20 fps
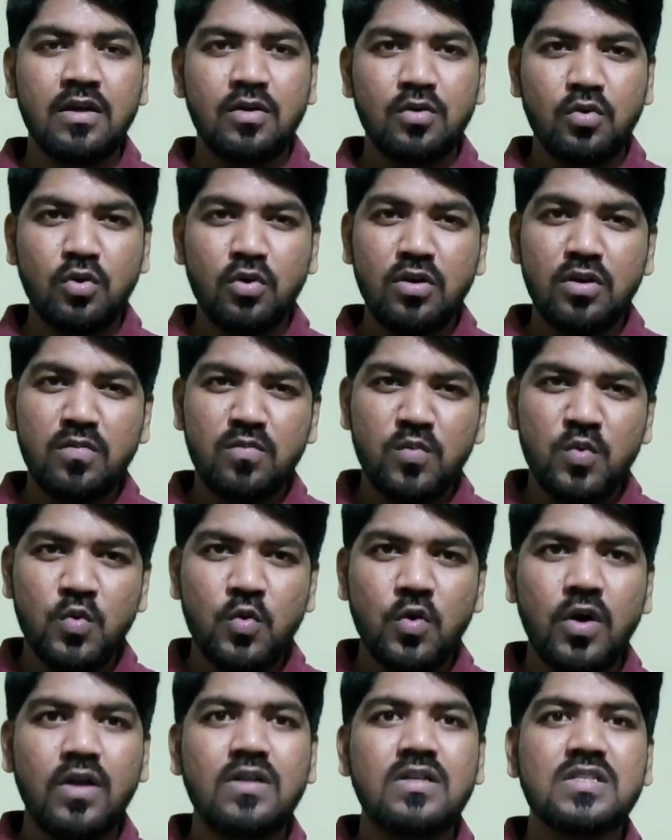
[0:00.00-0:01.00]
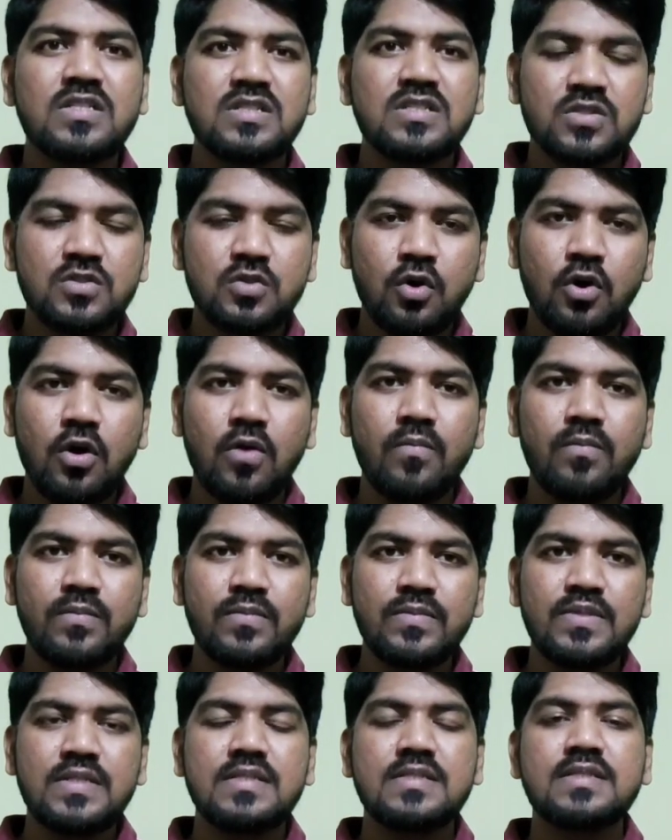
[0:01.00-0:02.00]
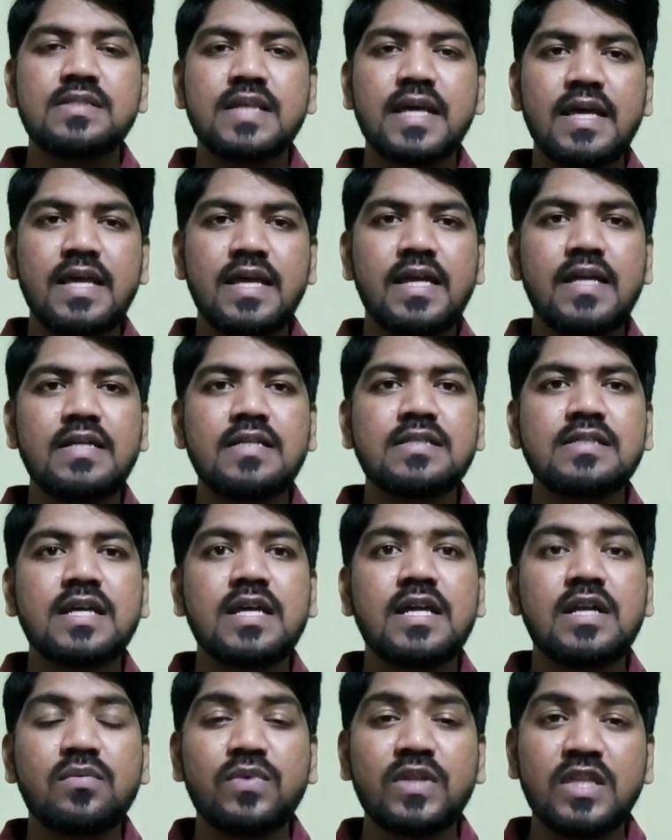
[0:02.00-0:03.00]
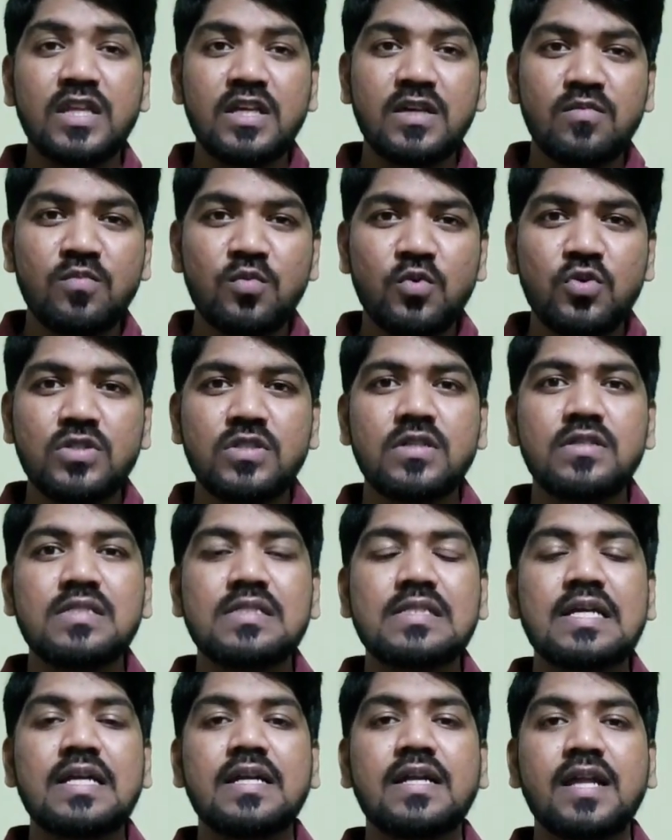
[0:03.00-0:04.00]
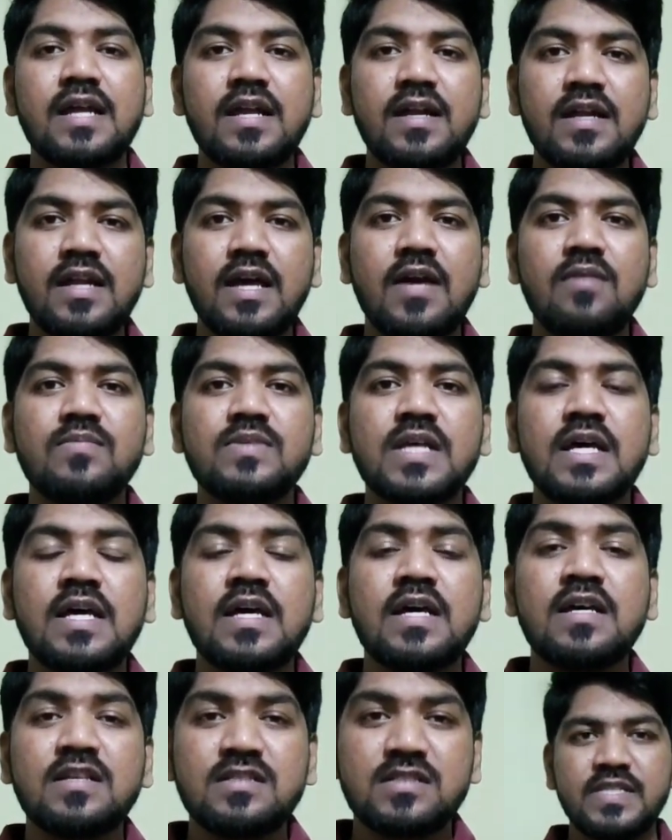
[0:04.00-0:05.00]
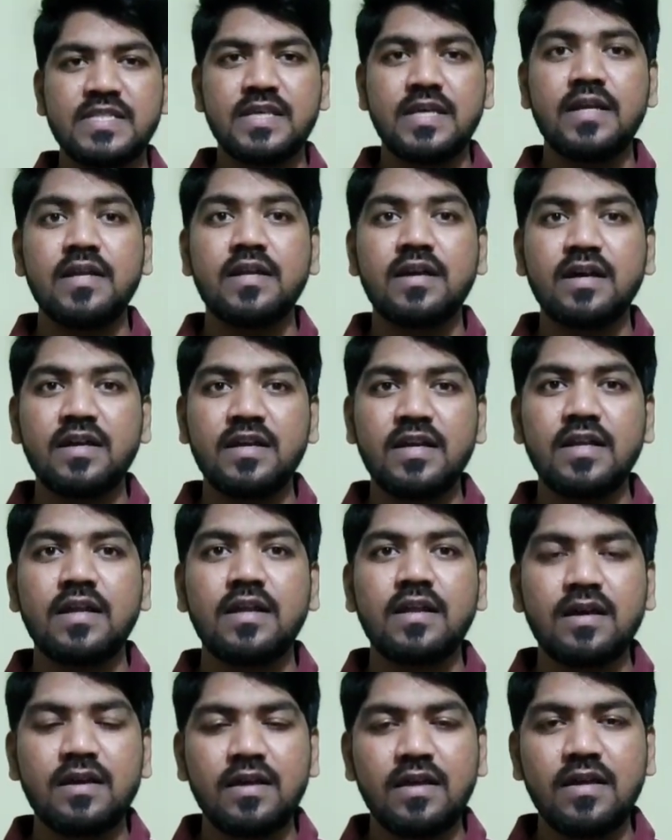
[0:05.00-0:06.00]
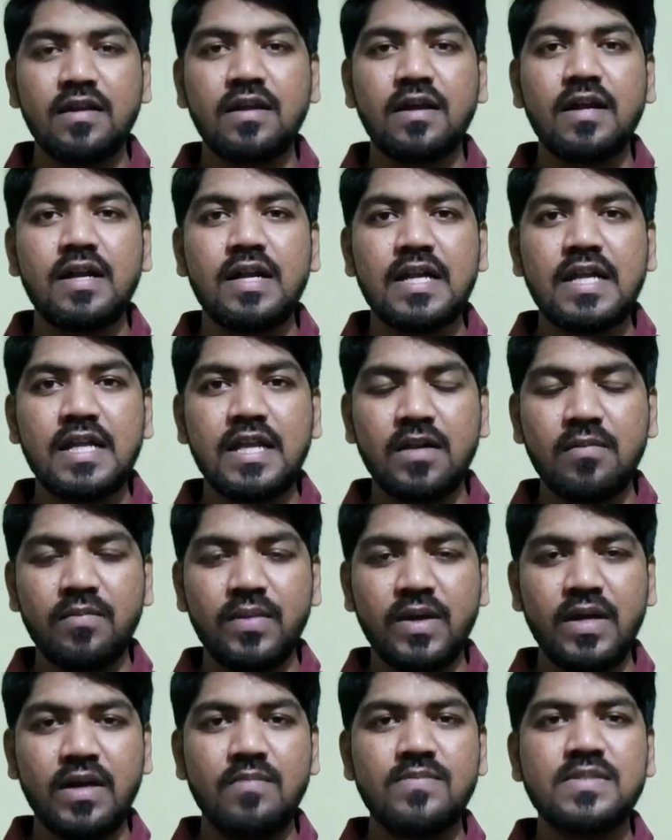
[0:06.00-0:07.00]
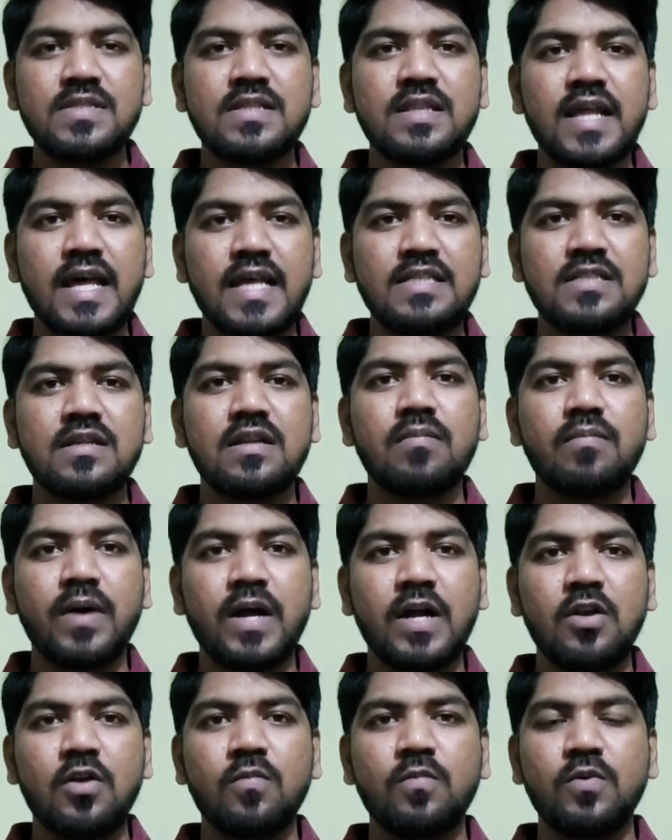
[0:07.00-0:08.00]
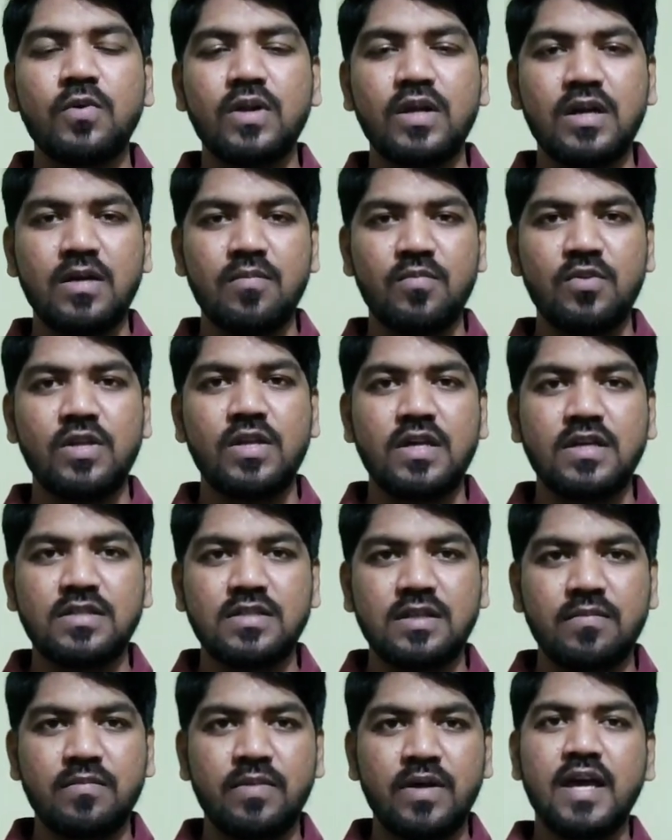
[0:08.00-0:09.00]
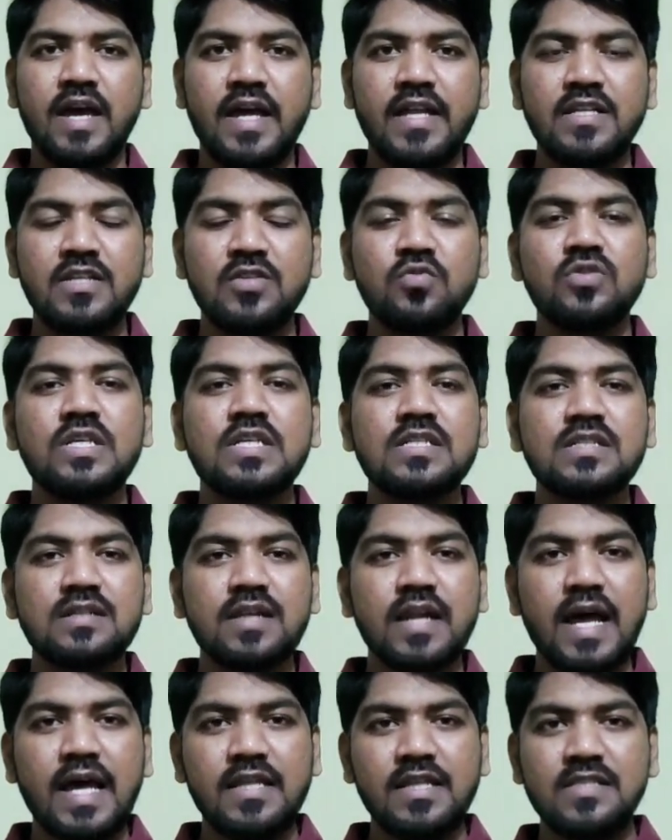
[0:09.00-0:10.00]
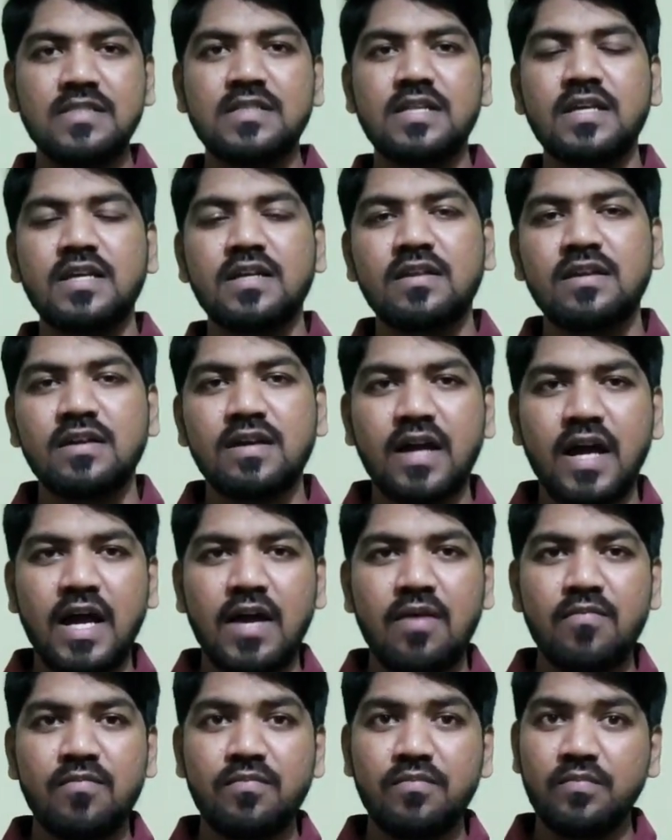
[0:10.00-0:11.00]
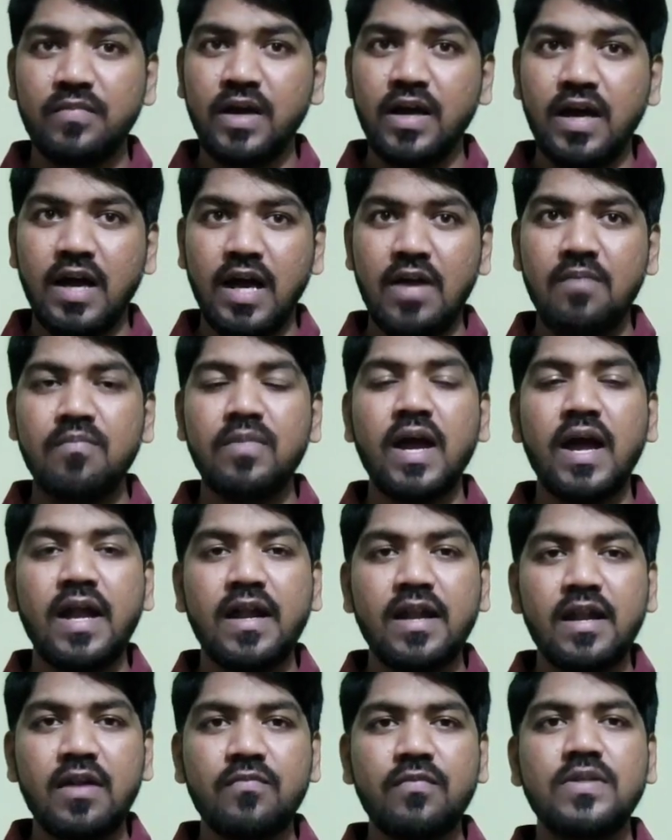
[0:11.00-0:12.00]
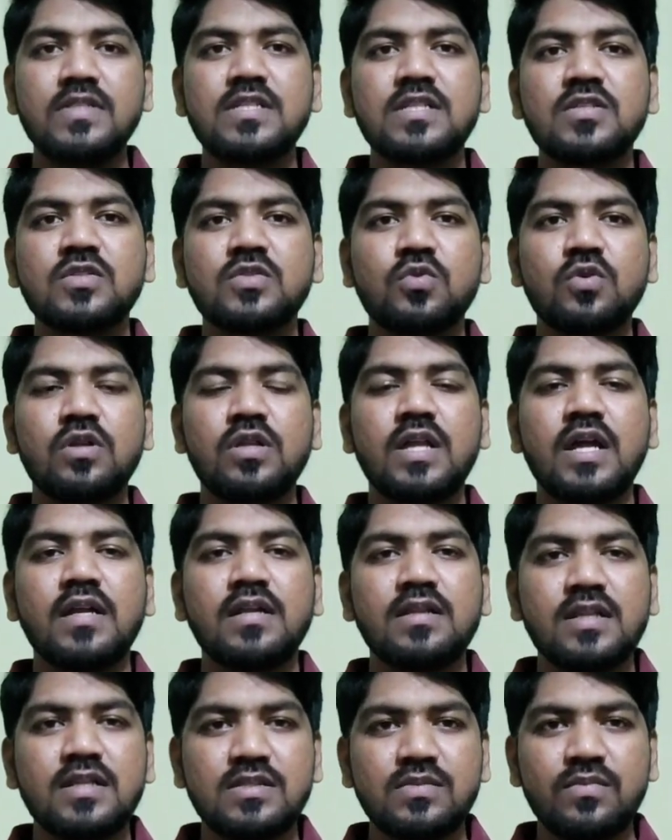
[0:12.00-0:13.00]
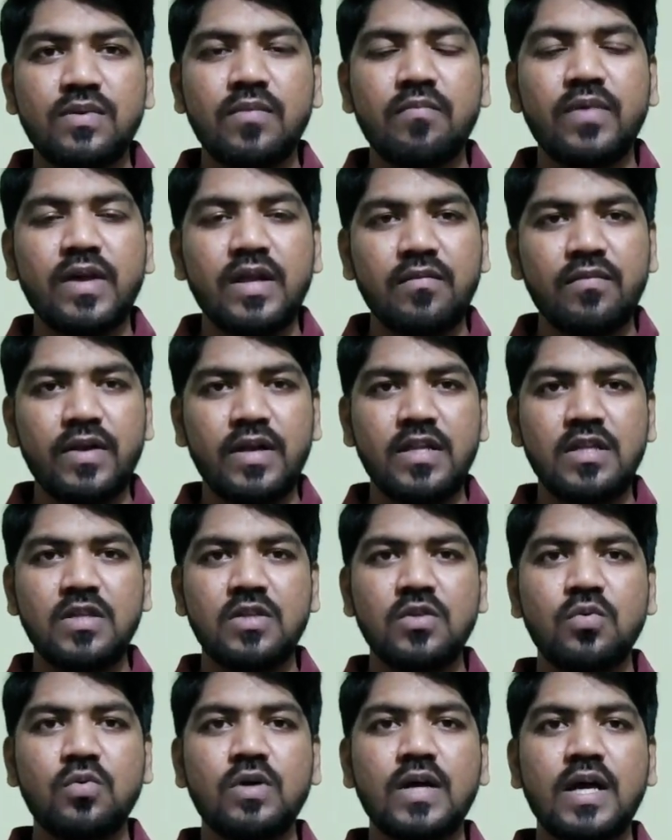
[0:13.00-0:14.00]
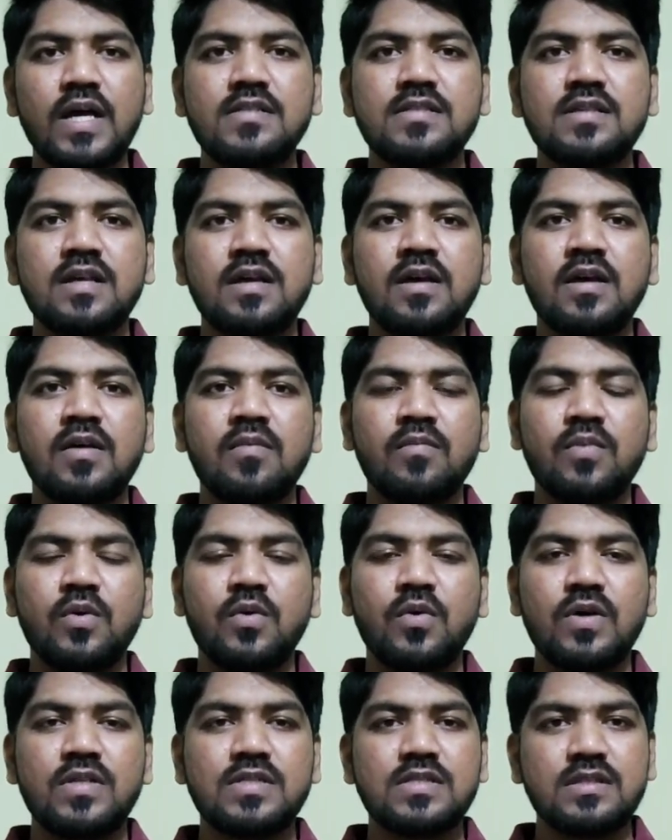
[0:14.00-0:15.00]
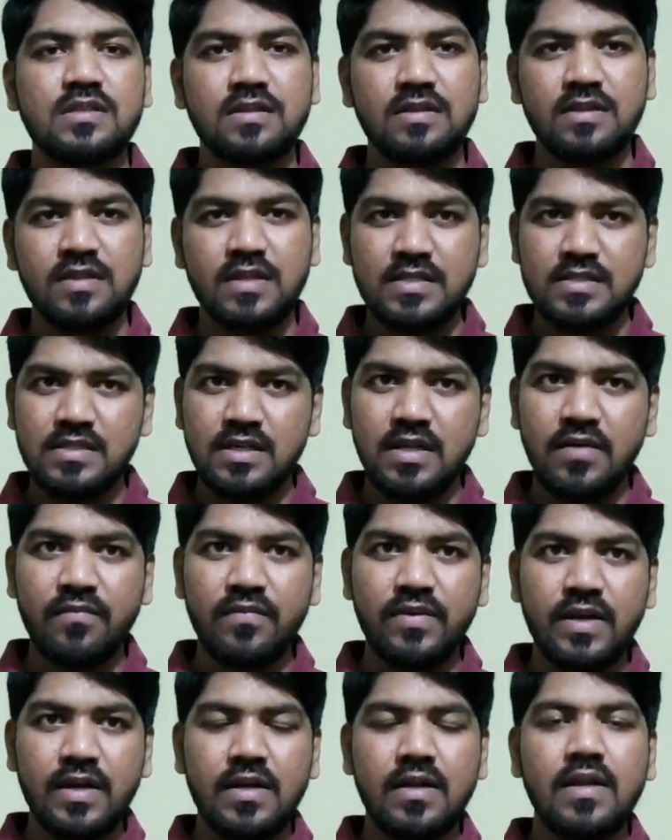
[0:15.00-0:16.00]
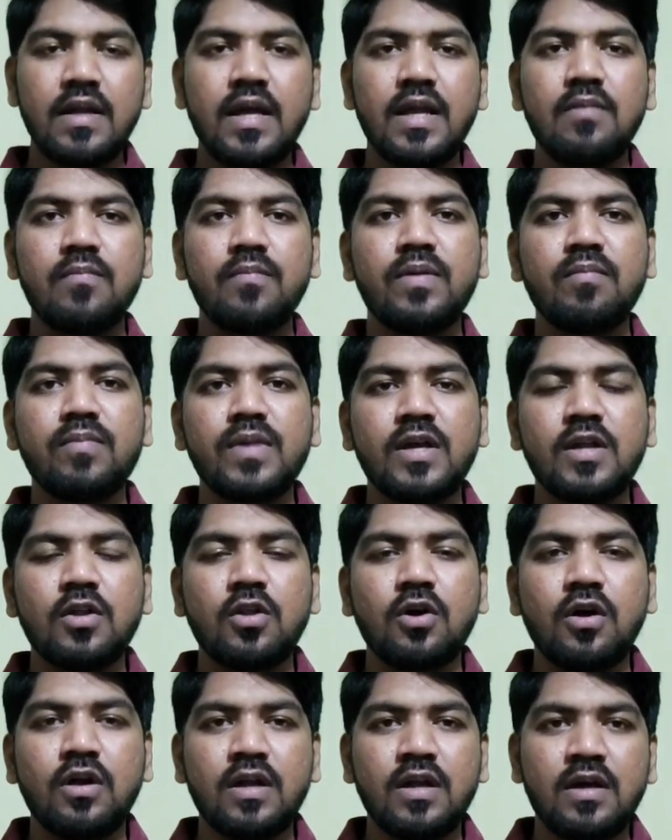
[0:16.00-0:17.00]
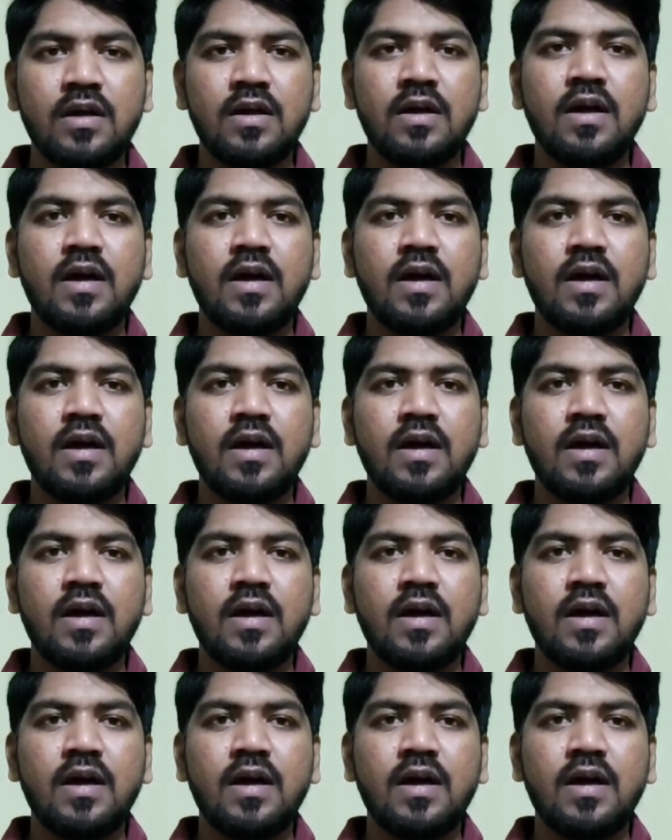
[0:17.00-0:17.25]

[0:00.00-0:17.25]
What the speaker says: don't move on, stop, say it with emotion, say it 10 times, say it again and again until it becomes natural part of your communication. And you just try this technique. I'm 100% sure that this will benefit you guys, because this definitely helping me a lot.